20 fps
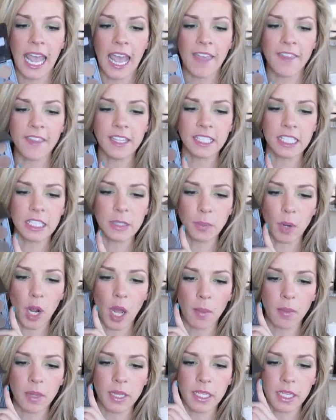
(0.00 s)
and this is
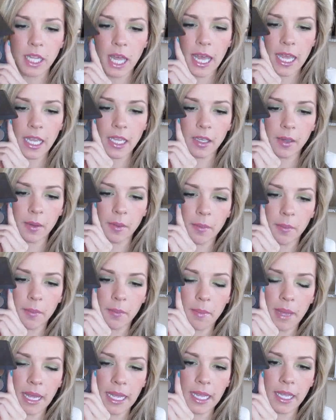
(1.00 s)
probably like
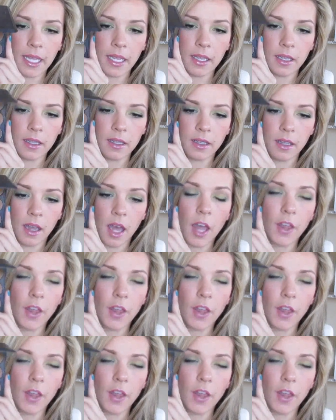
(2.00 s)
my,